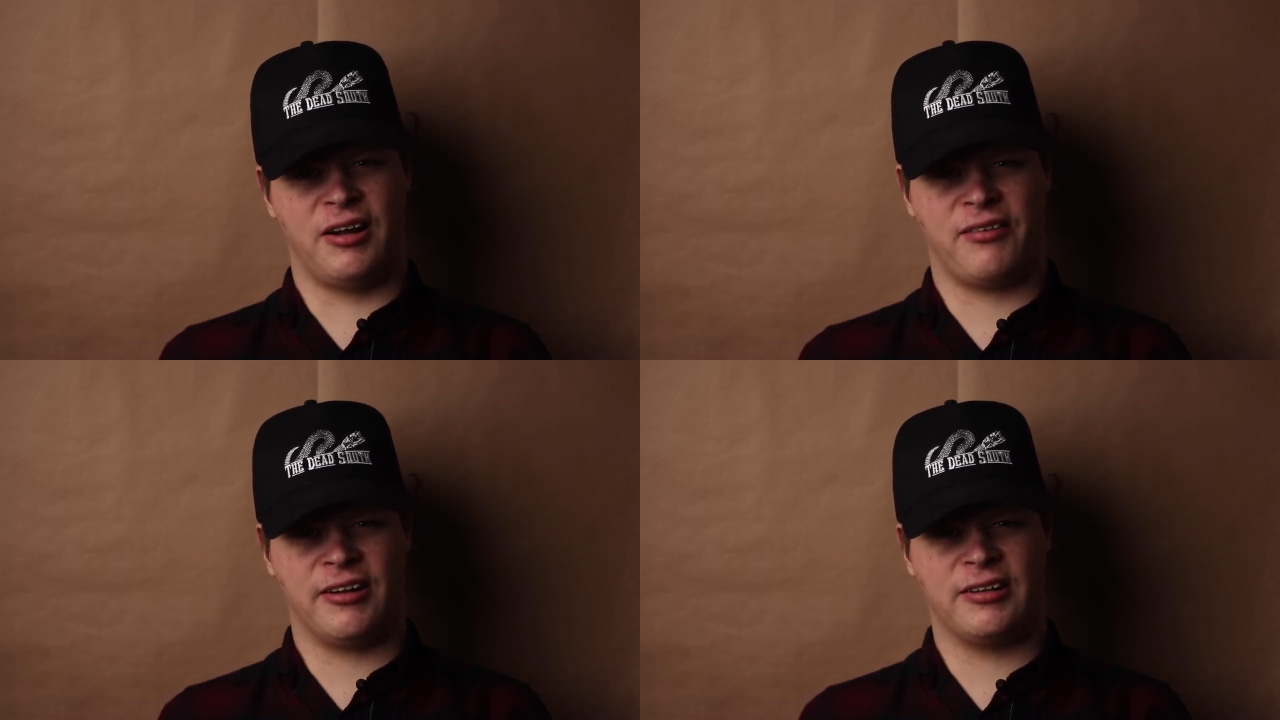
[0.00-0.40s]

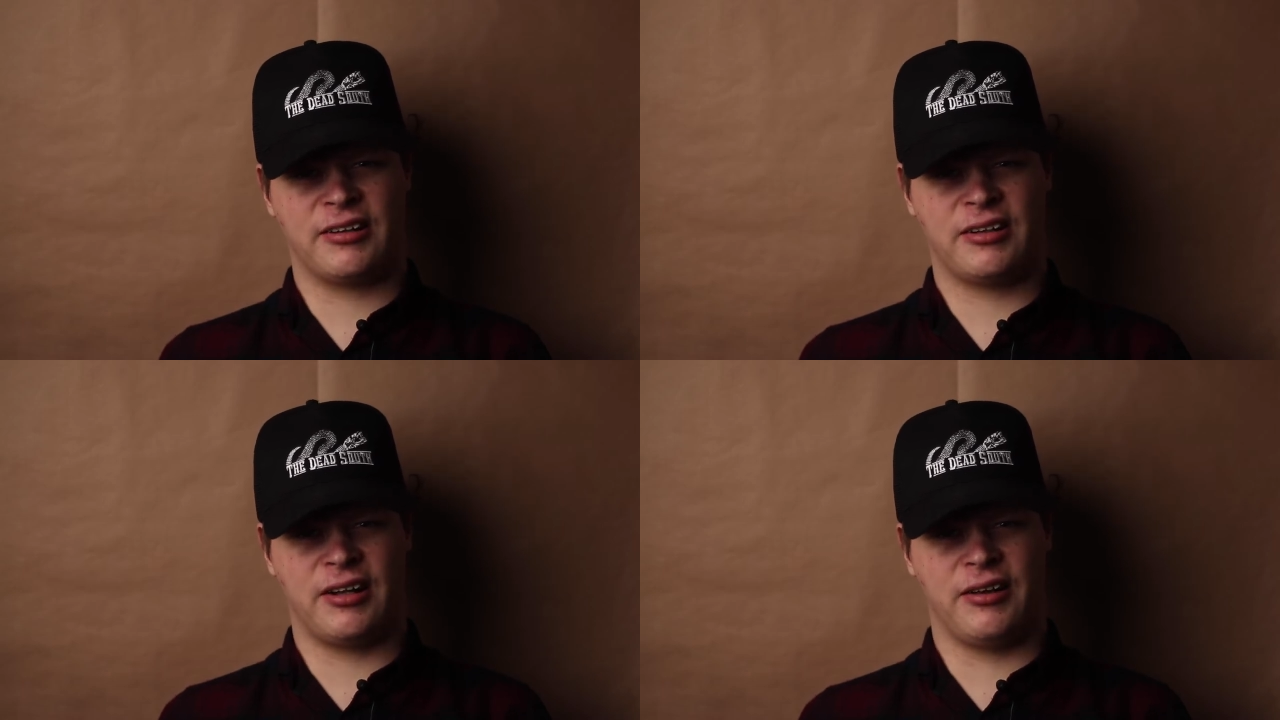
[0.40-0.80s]
think
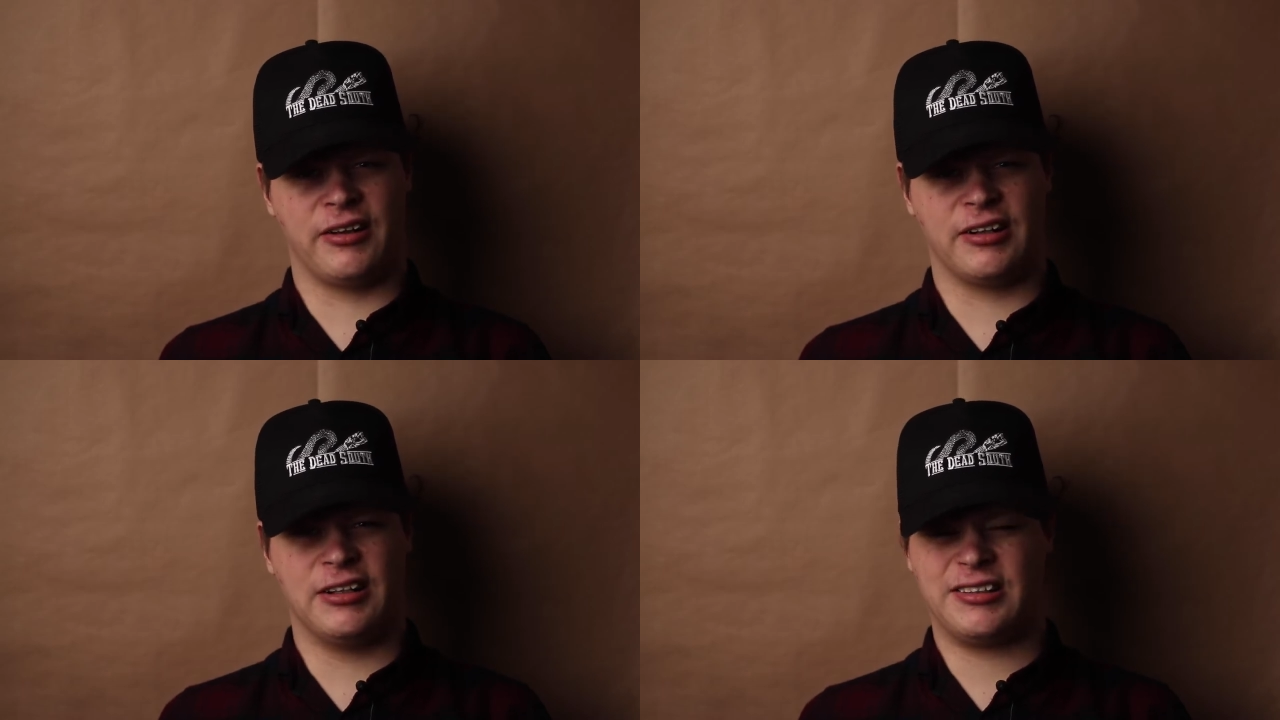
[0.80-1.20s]

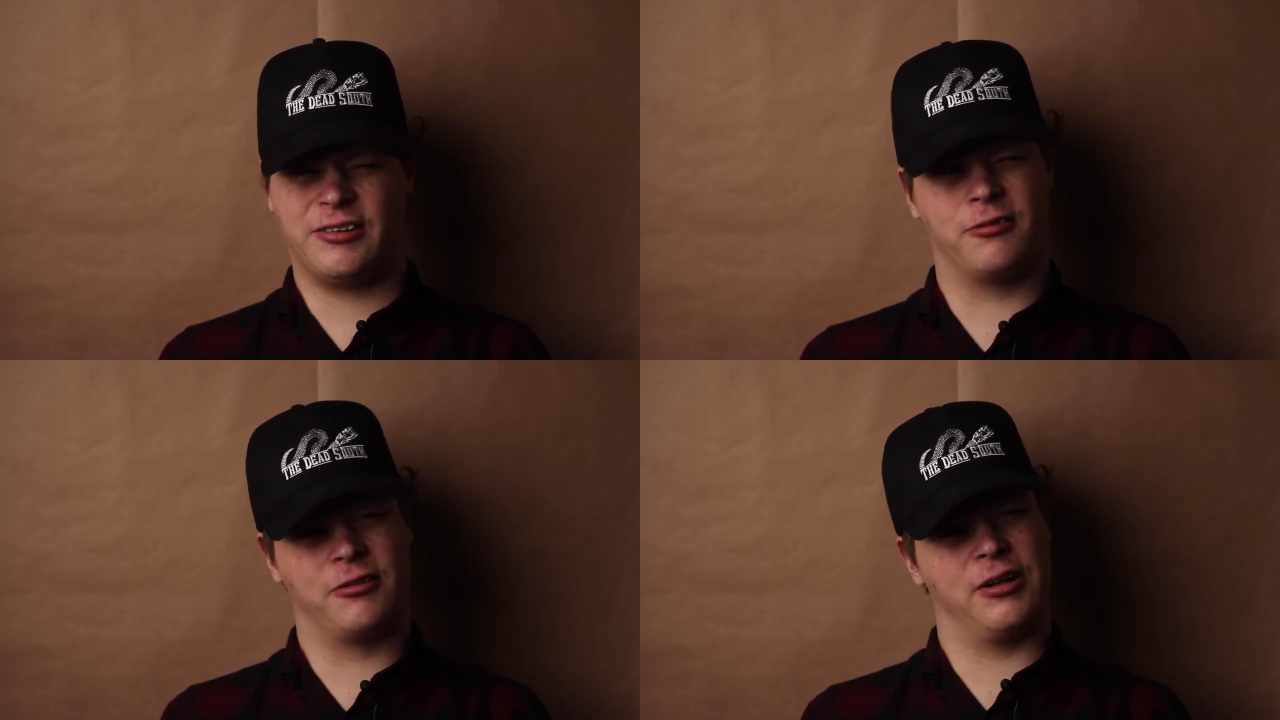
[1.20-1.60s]
it's
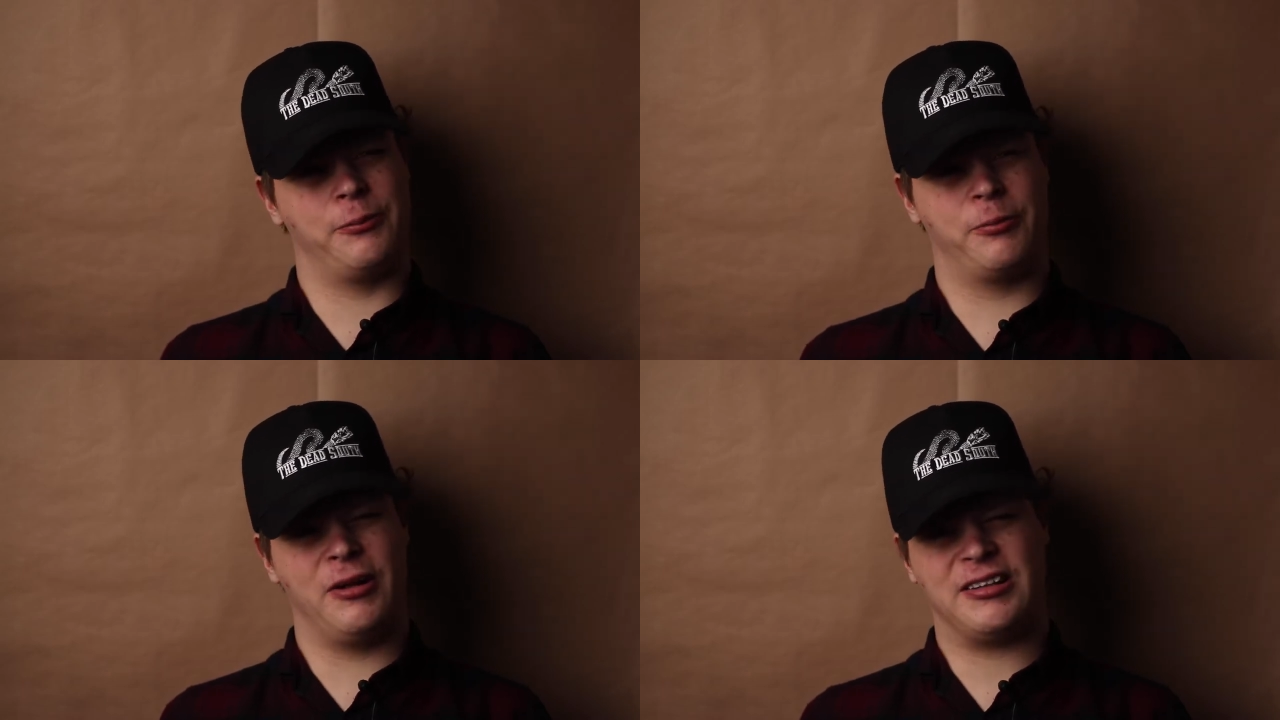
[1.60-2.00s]
not really
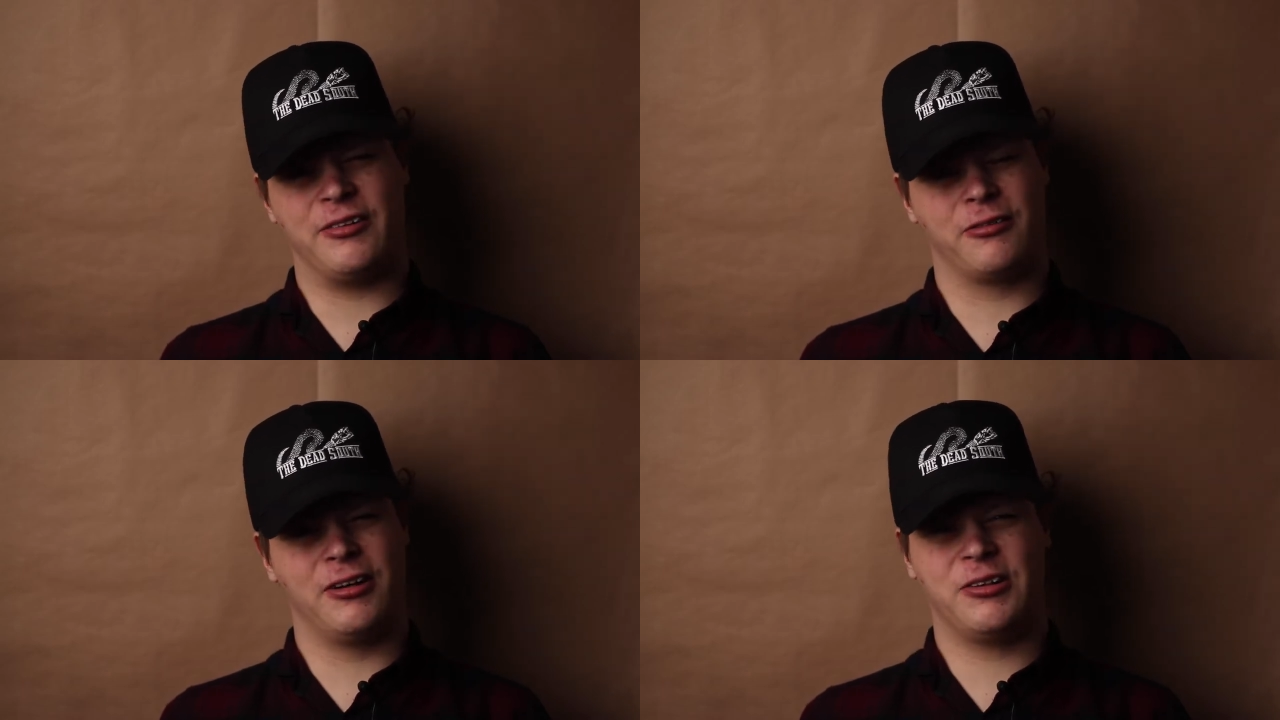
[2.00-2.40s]

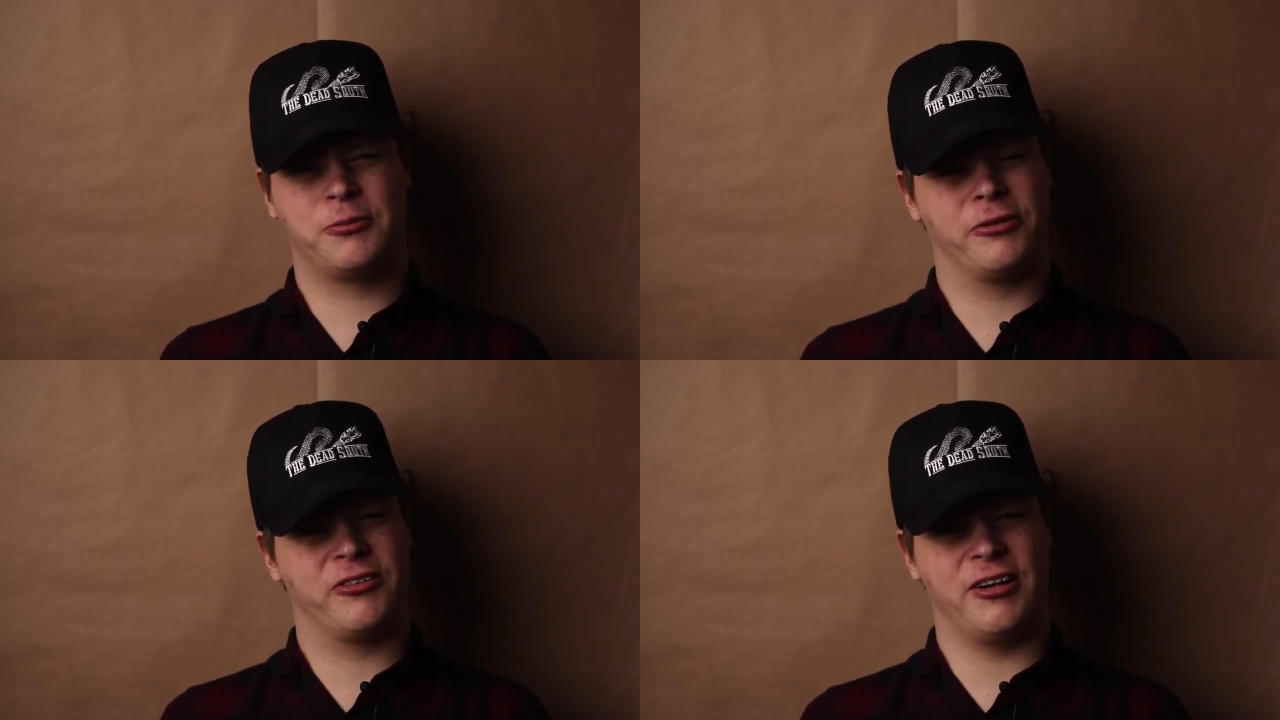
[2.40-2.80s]

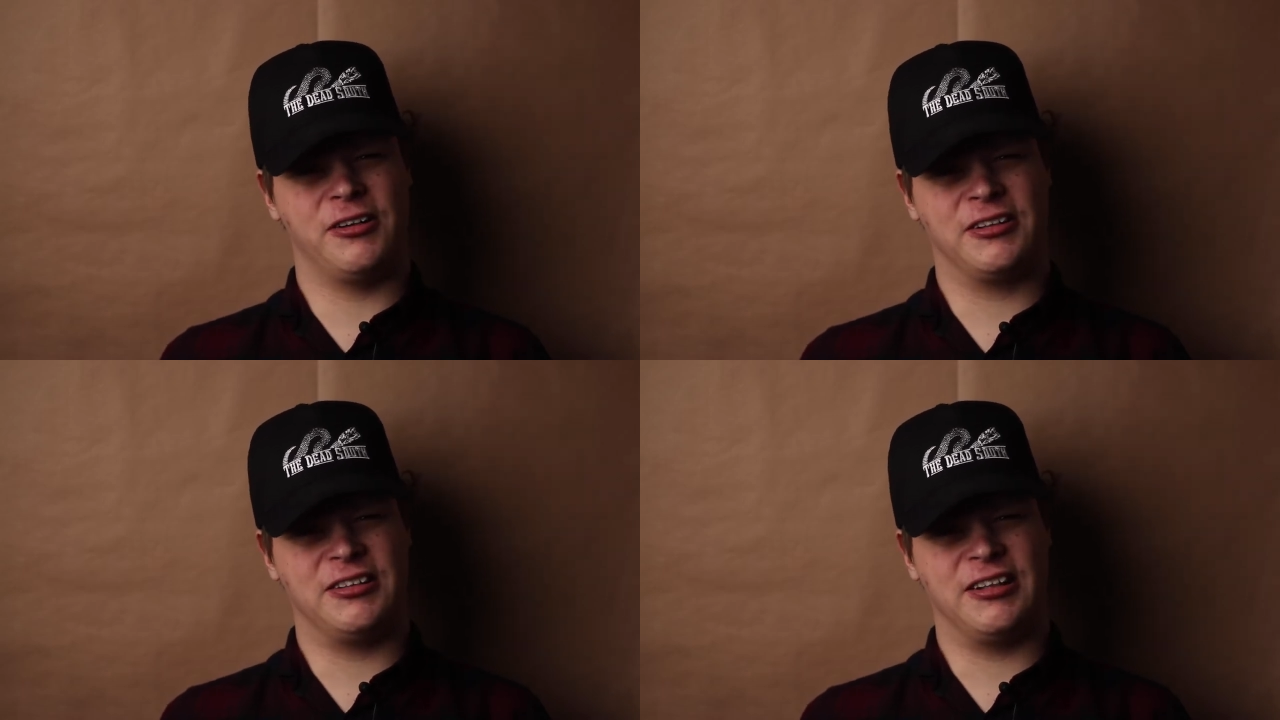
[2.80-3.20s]
portrayed,
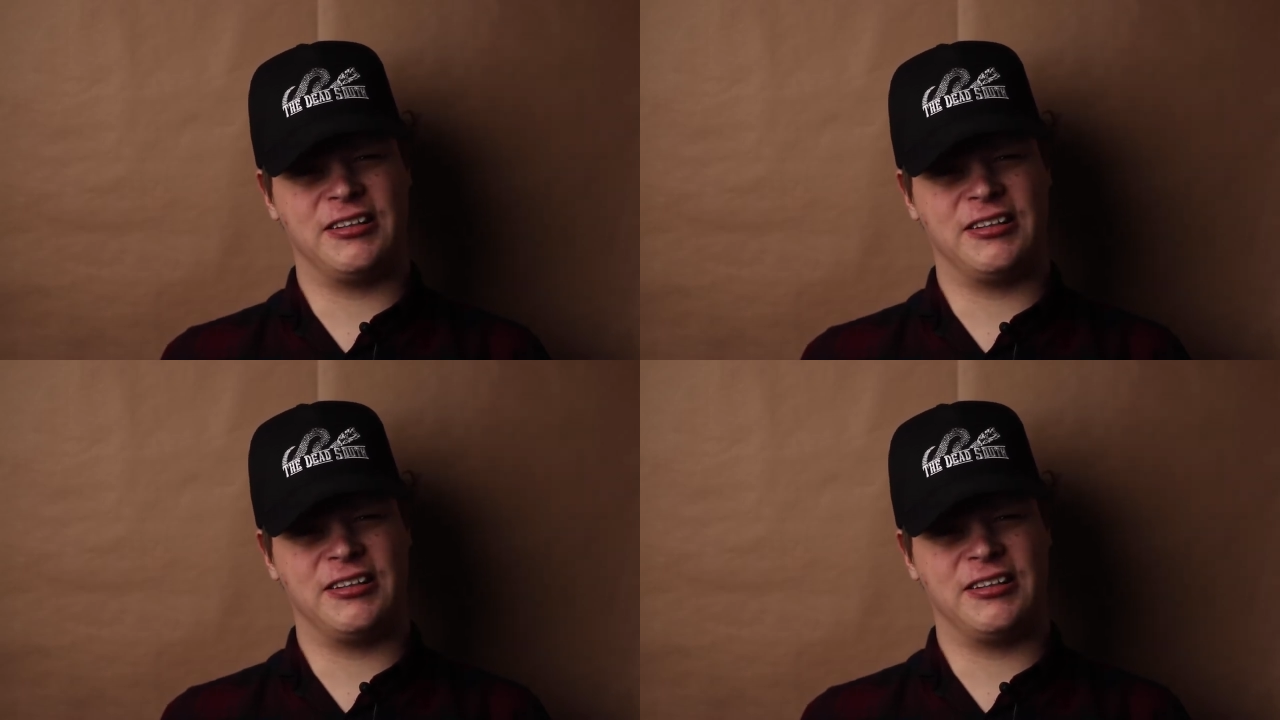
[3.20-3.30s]
because